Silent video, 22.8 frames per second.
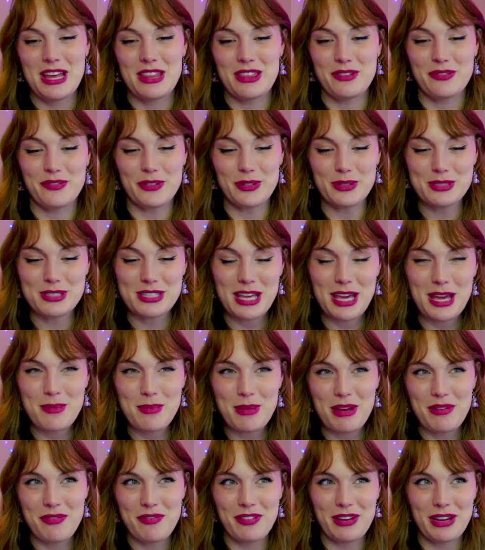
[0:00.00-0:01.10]
The first game
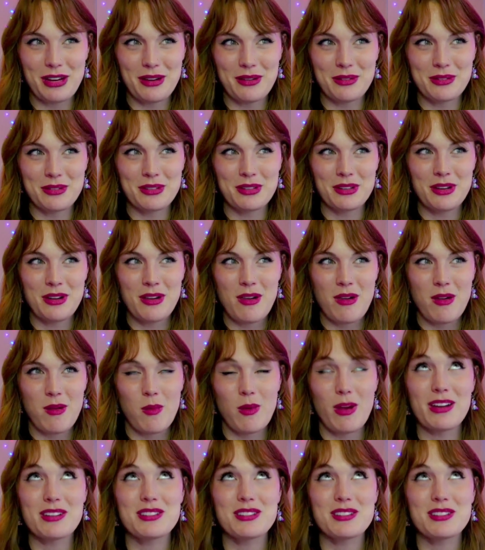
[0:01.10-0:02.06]
I found, well,